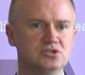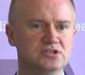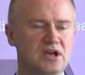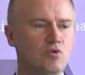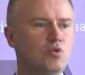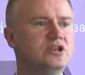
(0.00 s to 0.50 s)
as
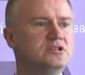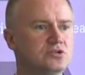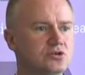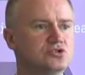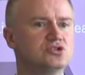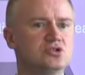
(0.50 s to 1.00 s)
our
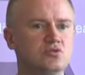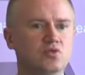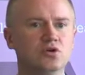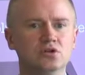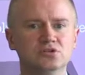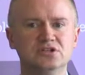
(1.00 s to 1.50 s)
windows to the
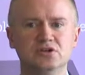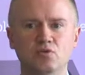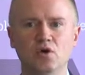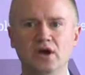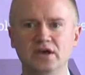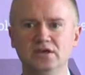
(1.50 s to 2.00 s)
world in a
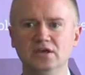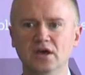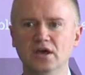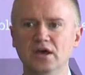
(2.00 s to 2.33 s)
way,